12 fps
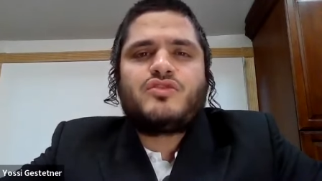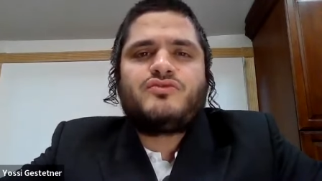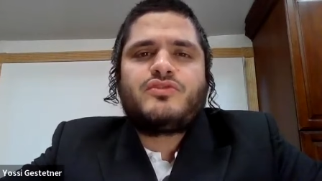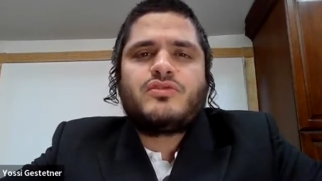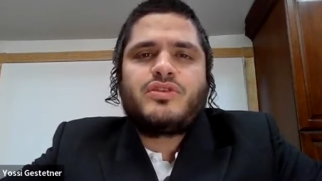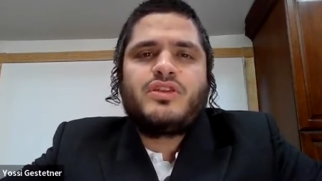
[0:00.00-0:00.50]

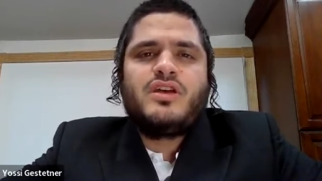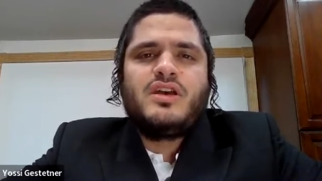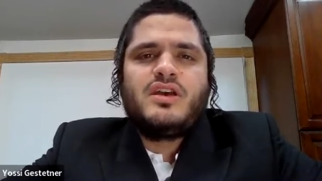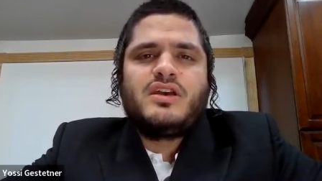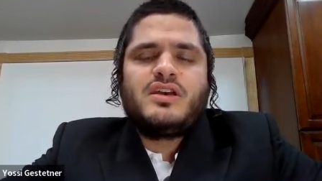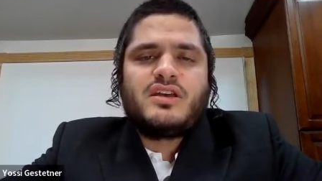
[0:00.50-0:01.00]
so forth,
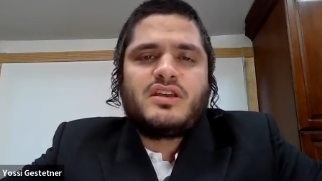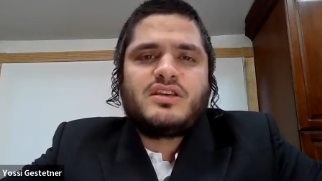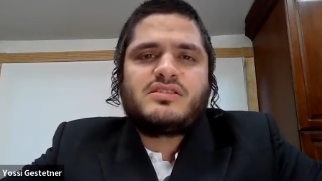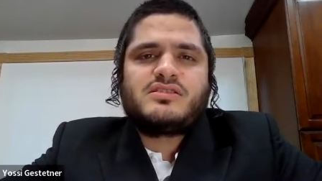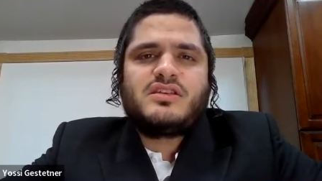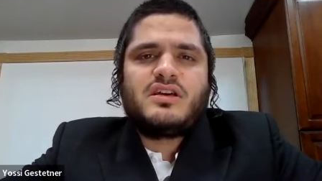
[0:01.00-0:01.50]
it
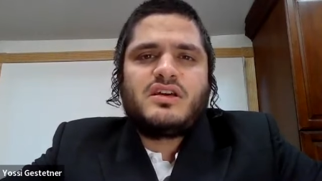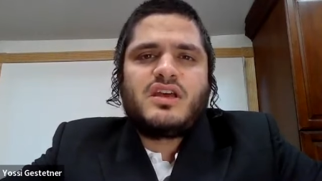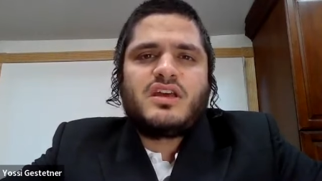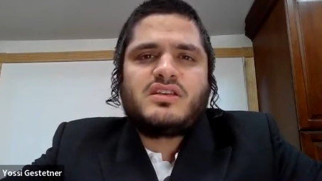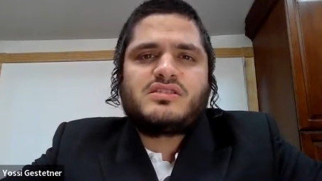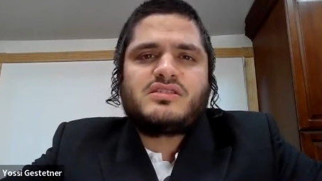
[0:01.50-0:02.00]
is uh,
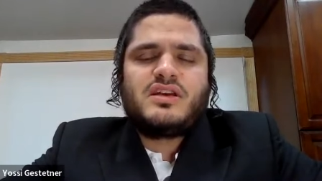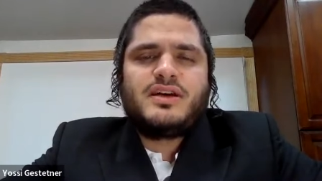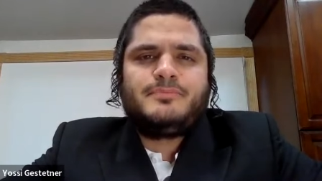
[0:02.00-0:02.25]
it is.